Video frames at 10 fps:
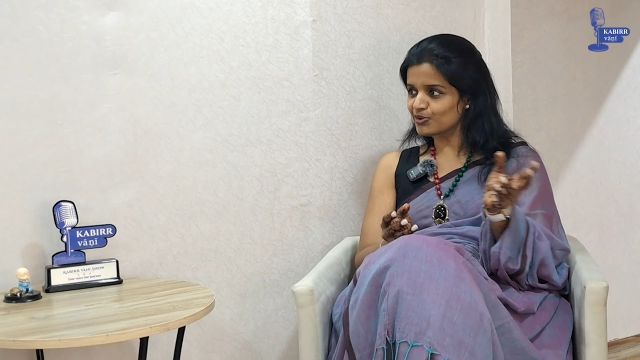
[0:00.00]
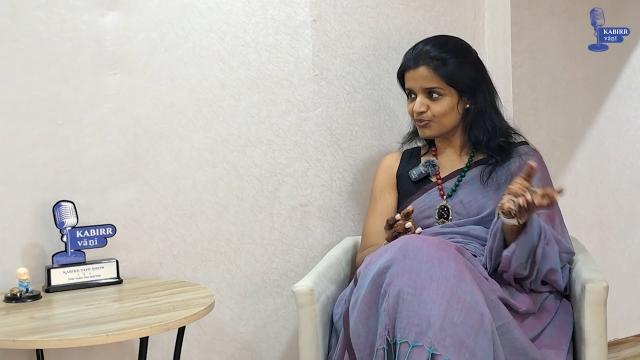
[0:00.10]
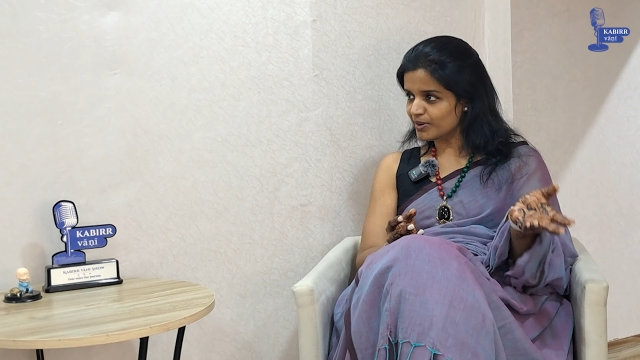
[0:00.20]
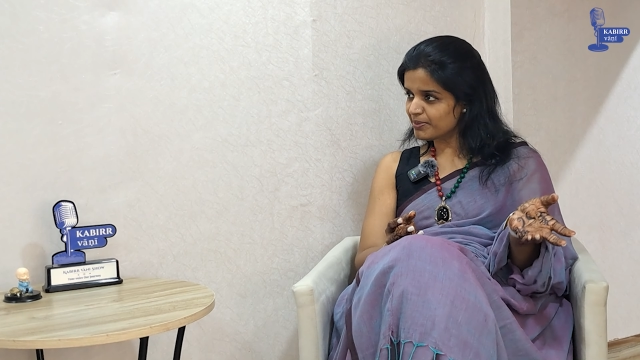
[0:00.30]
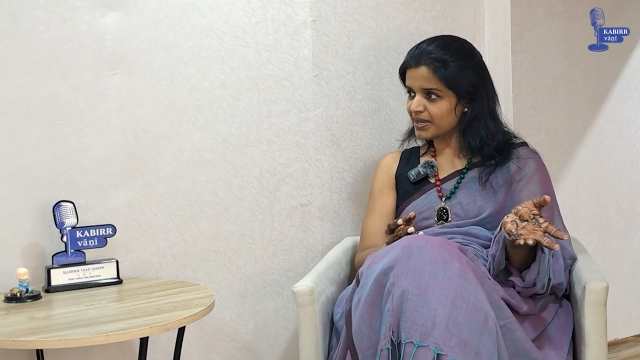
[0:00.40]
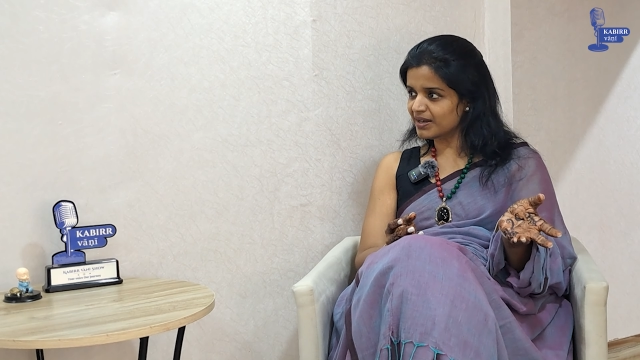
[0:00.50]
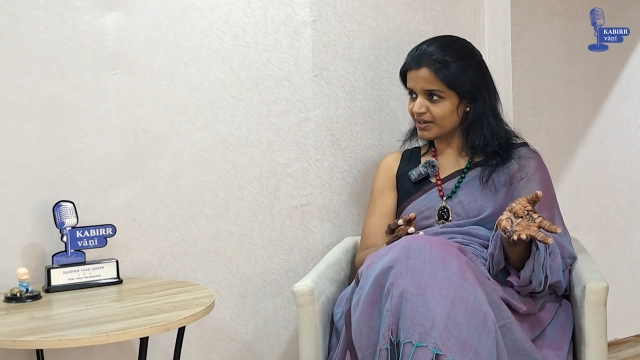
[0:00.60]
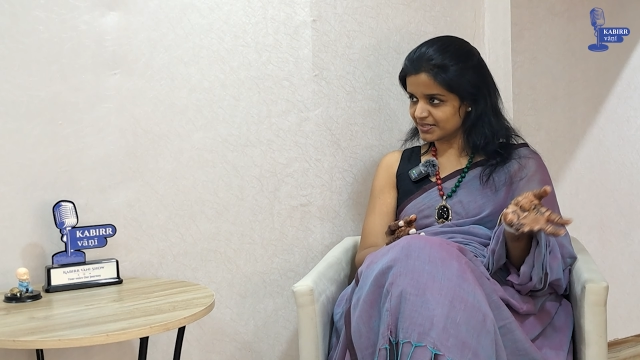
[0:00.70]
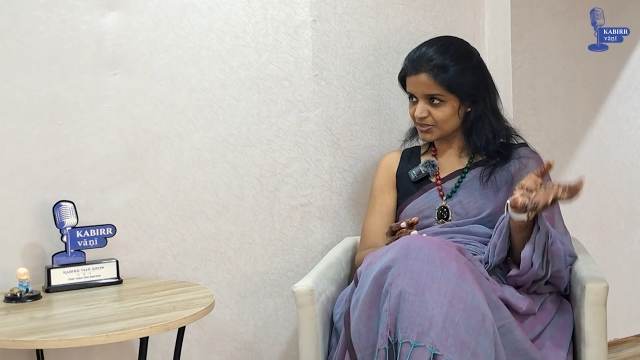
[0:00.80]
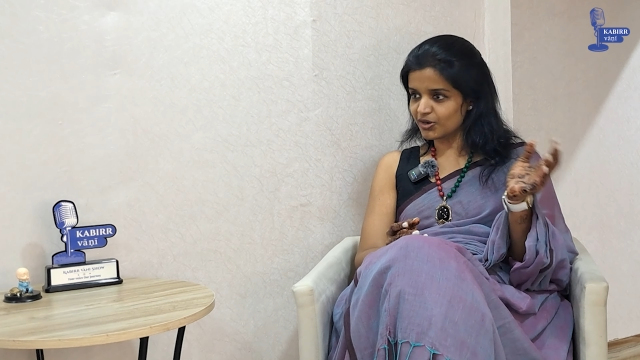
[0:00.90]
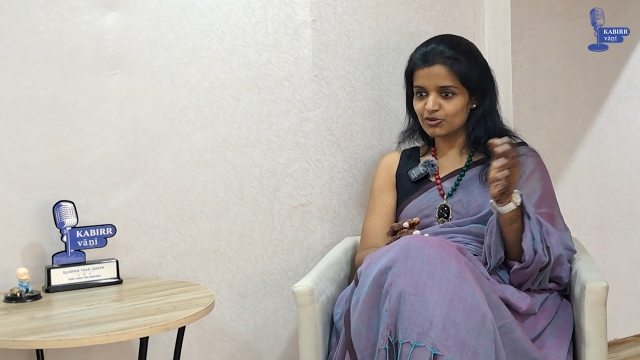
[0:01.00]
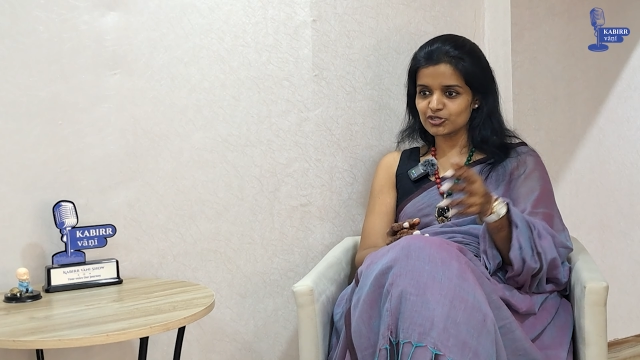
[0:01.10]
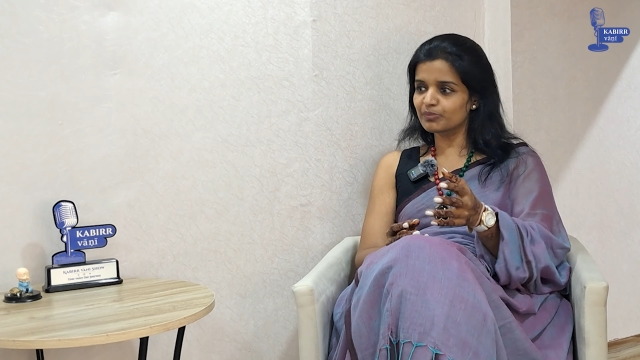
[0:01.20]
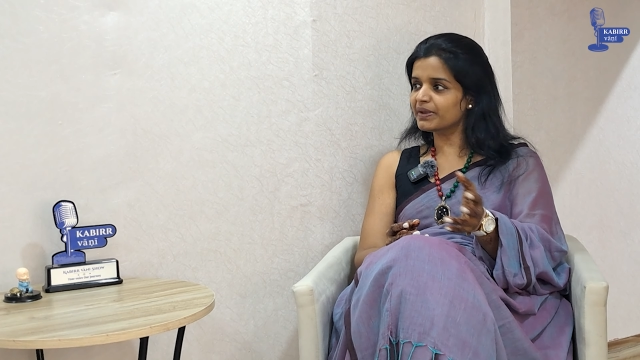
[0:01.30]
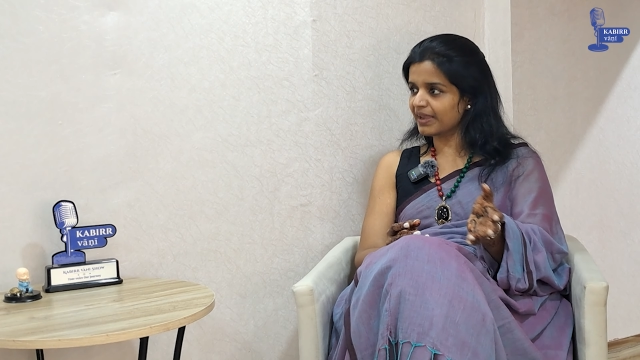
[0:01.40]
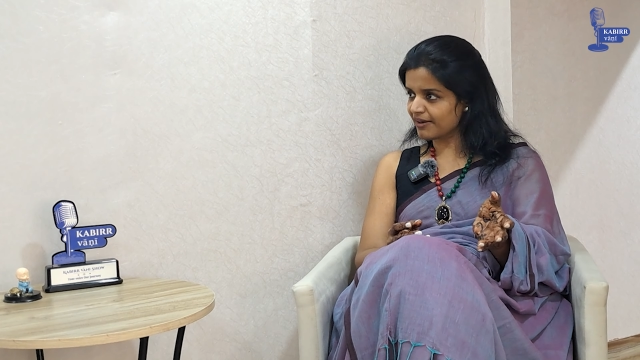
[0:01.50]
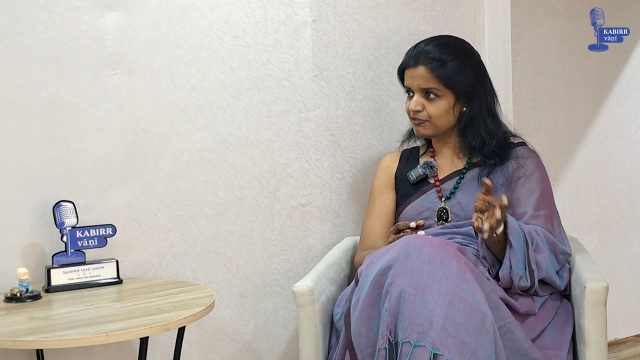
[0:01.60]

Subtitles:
will be hurt, or you should be careful.